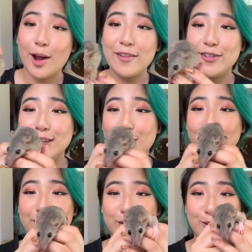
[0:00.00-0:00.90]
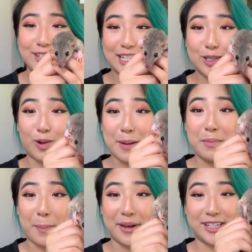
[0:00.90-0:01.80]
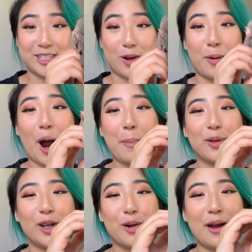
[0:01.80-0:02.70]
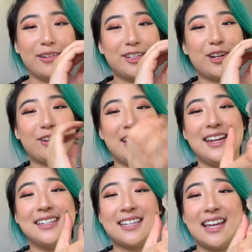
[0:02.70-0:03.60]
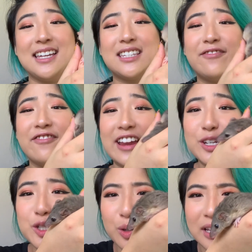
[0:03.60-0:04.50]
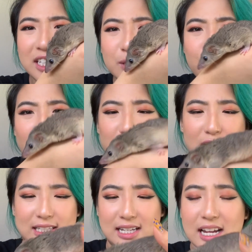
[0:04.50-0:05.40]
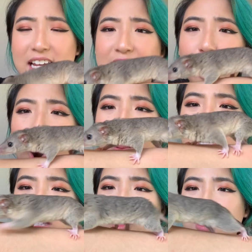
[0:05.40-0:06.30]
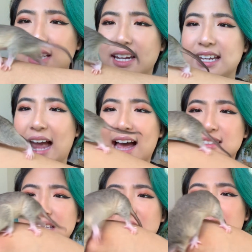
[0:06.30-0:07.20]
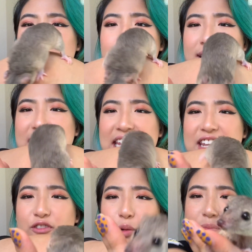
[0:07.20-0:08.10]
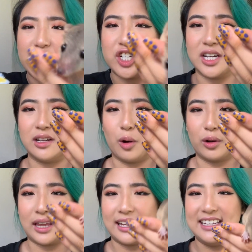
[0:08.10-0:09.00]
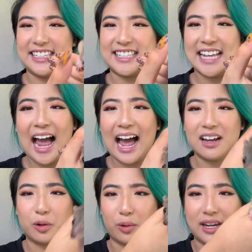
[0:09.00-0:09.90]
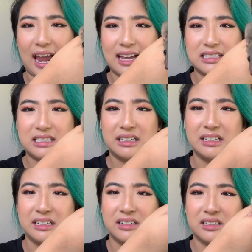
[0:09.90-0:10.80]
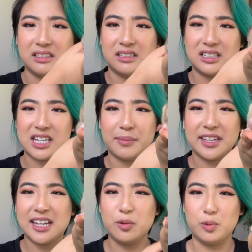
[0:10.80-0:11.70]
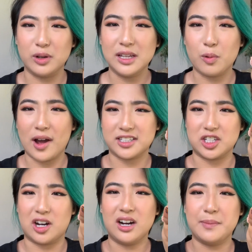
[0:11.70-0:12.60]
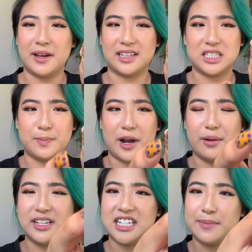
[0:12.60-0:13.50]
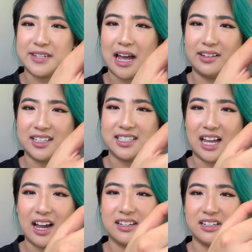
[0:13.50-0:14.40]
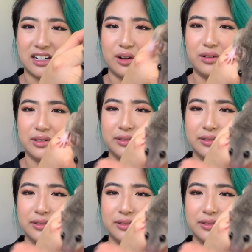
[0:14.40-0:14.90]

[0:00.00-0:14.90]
I feel like one of the reasons why Muppet is so popular around here is his facial expressions. He always looks like he has some kind of evil mission, or that he's sad, or he has something he really wants to talk about that's buried deep down inside, you know?